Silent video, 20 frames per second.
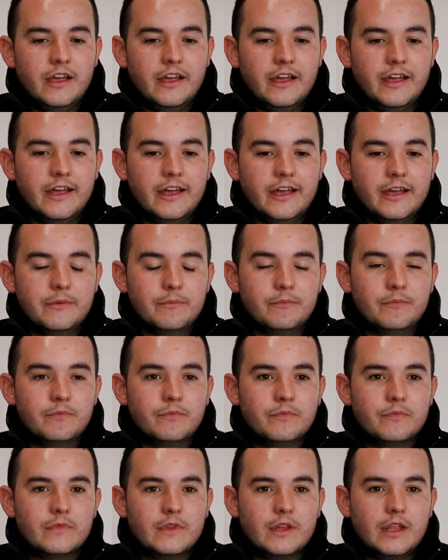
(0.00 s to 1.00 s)

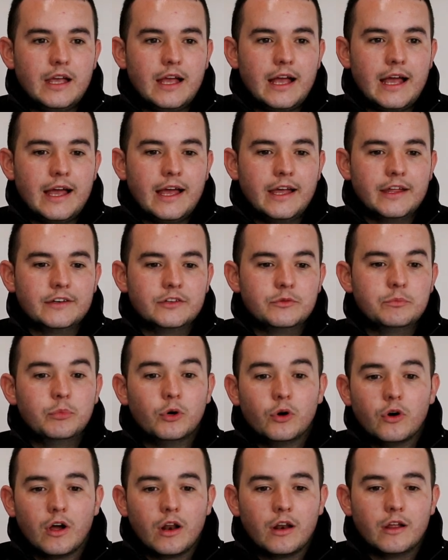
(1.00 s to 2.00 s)
and
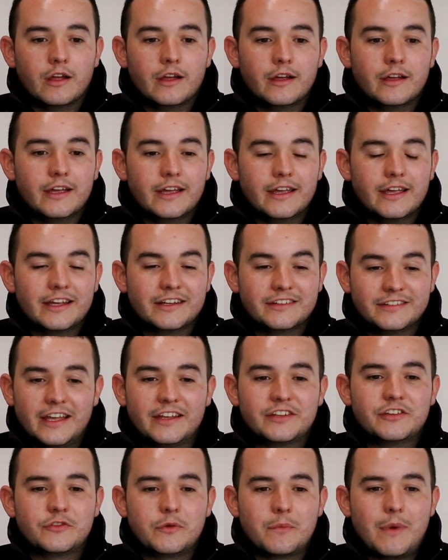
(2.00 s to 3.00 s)
bought an
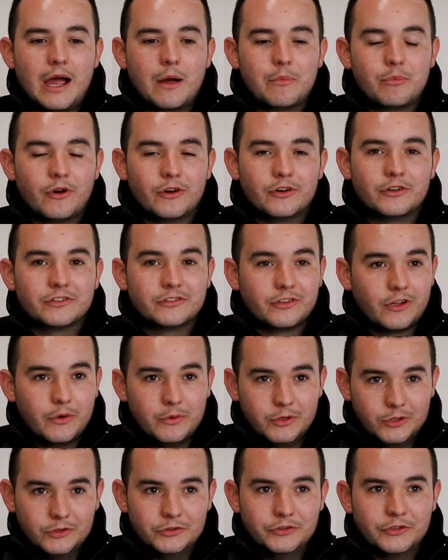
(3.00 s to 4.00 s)
excessive amount of products
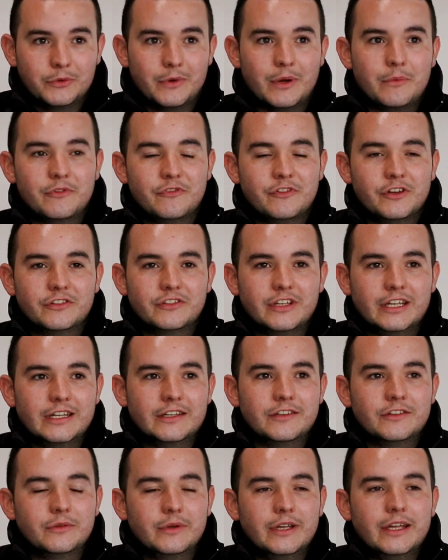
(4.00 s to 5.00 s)
like we all do when we first get
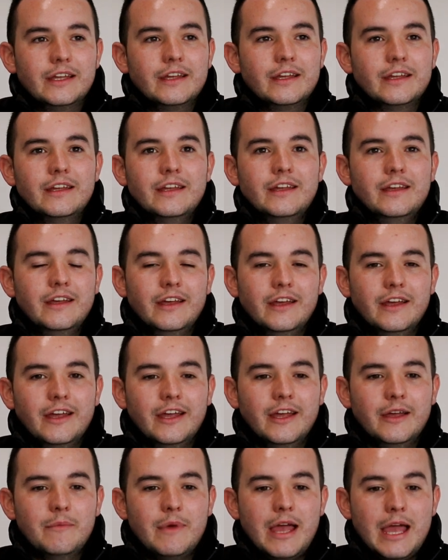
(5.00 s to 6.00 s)
into it.
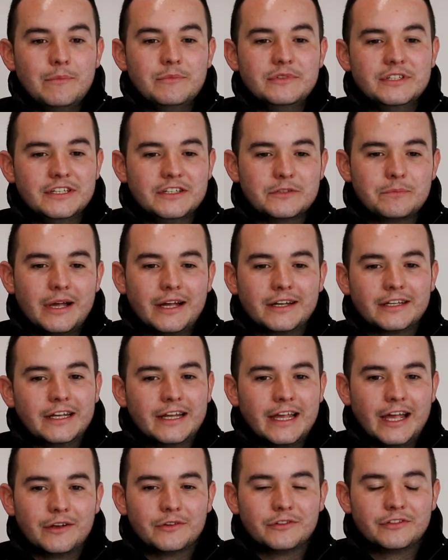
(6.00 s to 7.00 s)
Emptied his bank
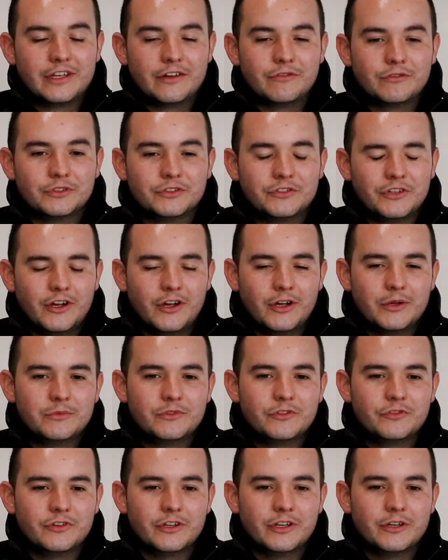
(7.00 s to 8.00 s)
account several
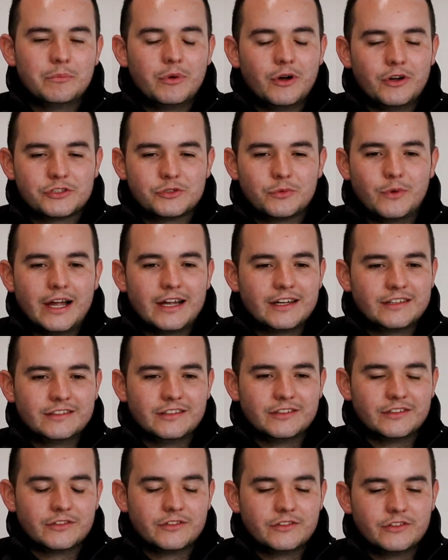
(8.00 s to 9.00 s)
times for posh
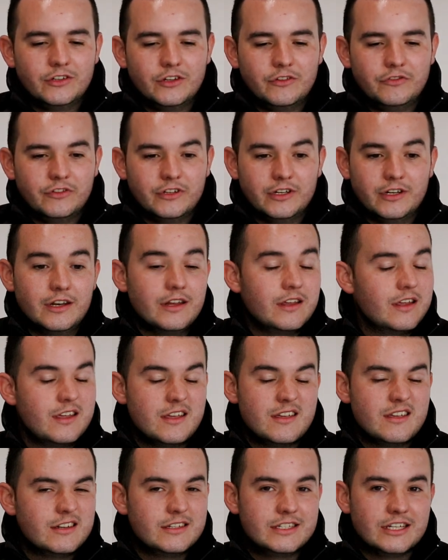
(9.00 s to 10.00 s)
waxes and stuff, and
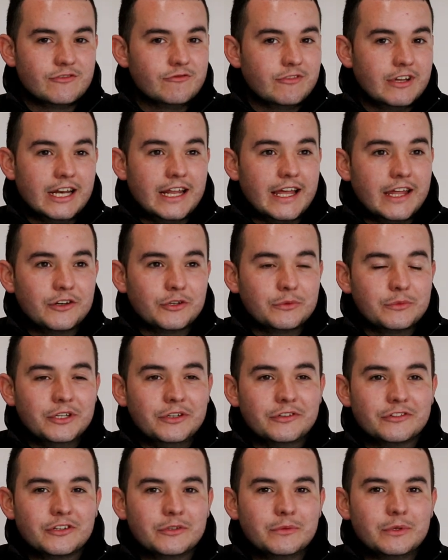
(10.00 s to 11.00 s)
didn't really end up
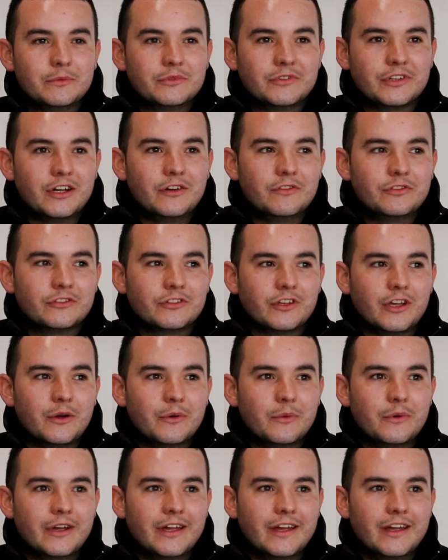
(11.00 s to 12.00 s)
using them himself.
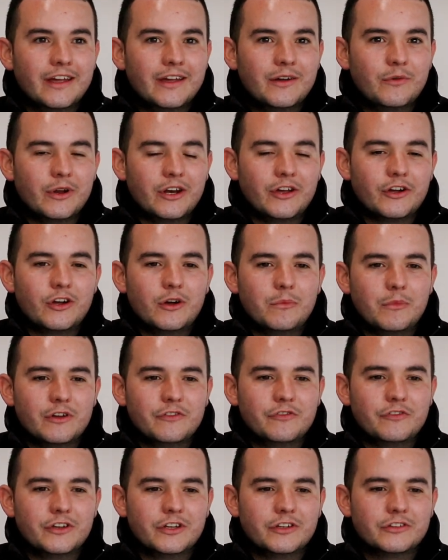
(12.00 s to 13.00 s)
So when I got
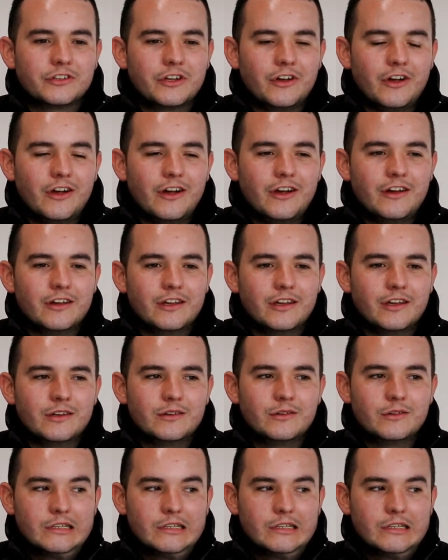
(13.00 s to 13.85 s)
my first car,